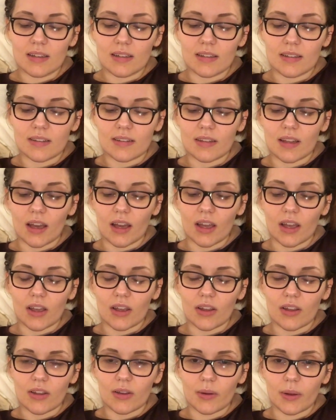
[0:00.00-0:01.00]
so
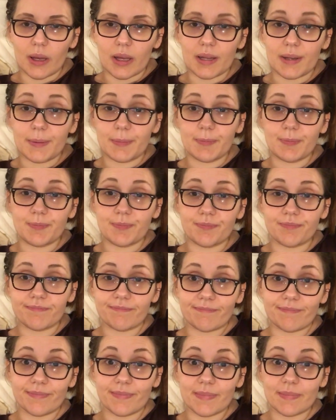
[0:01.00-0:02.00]

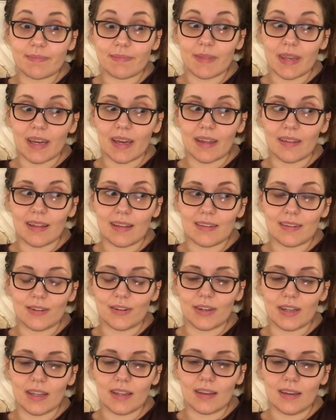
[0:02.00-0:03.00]
yeah that's
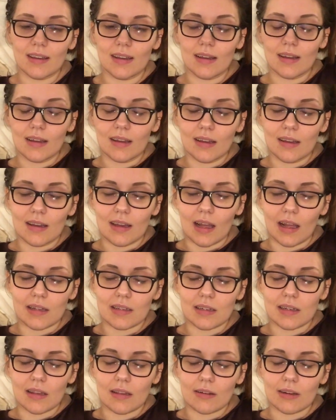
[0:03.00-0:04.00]
annoying
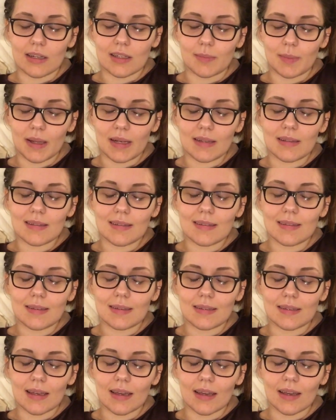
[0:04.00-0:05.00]
and another expense
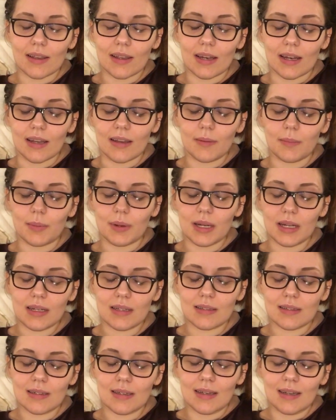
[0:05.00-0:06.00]
so you know
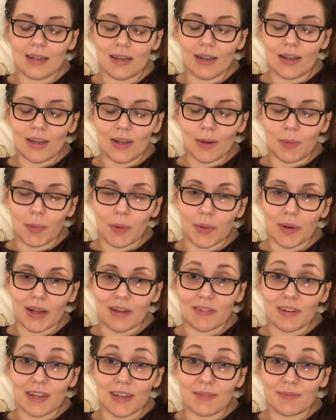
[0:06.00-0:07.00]
brilliant but
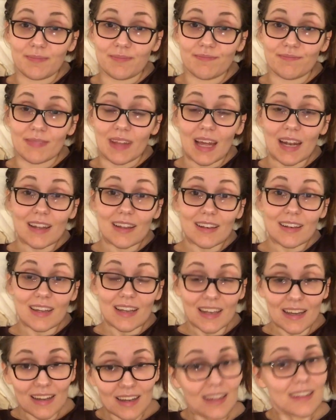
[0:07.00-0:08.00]
whatever I had a good
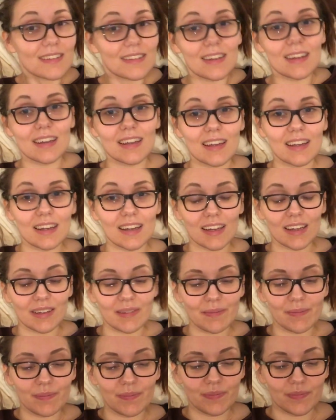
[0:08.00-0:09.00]
night out last night
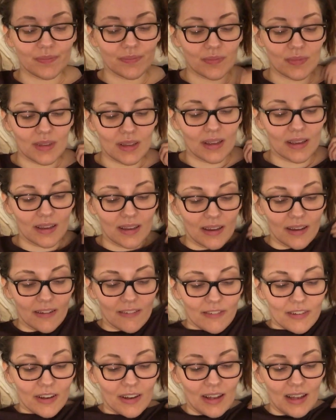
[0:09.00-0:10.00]
um,
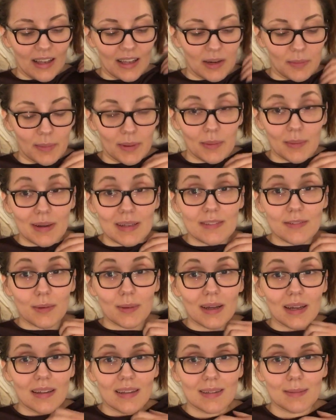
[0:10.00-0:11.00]
felt a little bit worse for
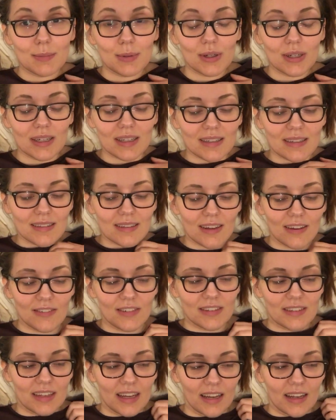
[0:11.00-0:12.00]
wear this morning, so I've
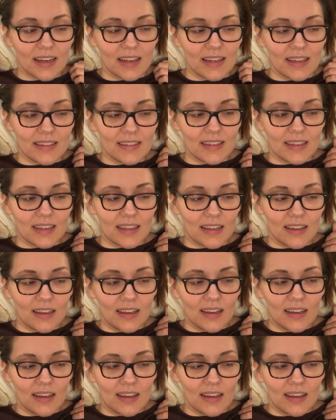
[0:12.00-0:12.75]
just taken it easy.